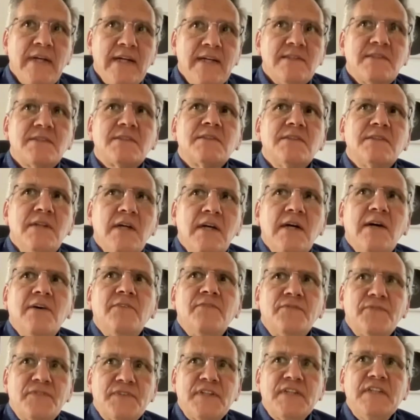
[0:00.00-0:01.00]
yes, yeah, I've
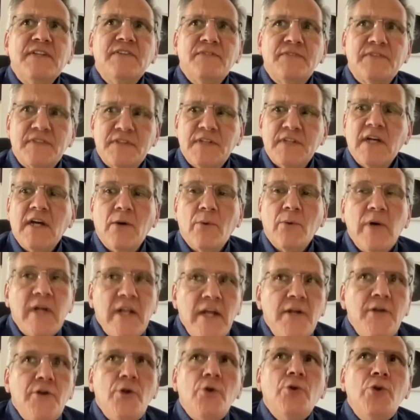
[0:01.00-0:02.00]
seen.
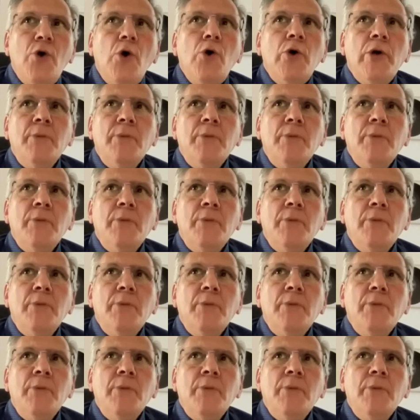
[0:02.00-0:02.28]
Well, I don't know